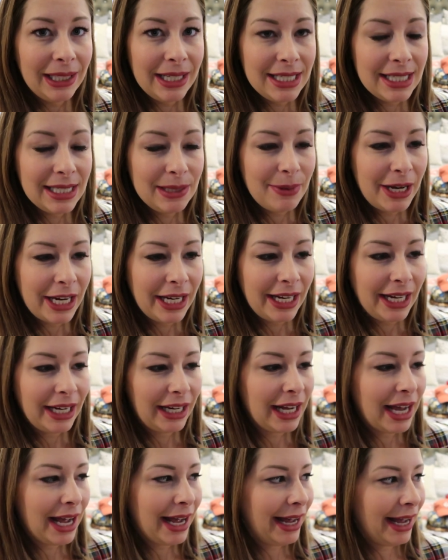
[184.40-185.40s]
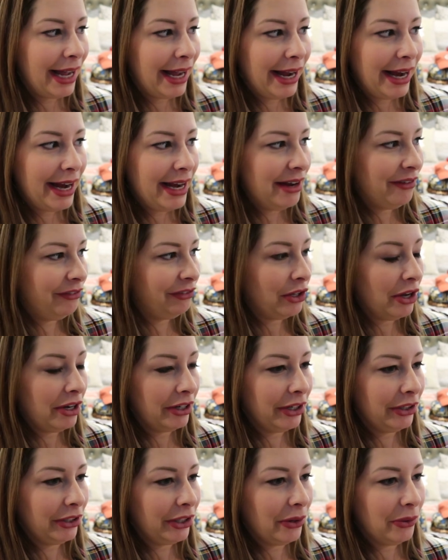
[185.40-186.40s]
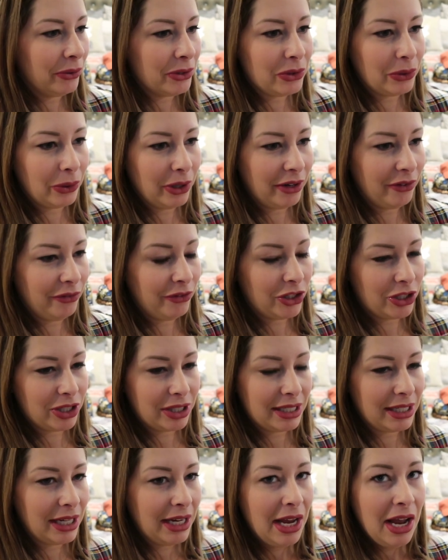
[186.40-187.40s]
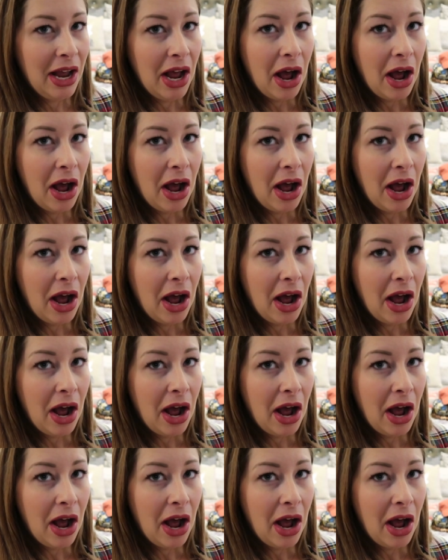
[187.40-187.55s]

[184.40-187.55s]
list making, I have long ago sort of just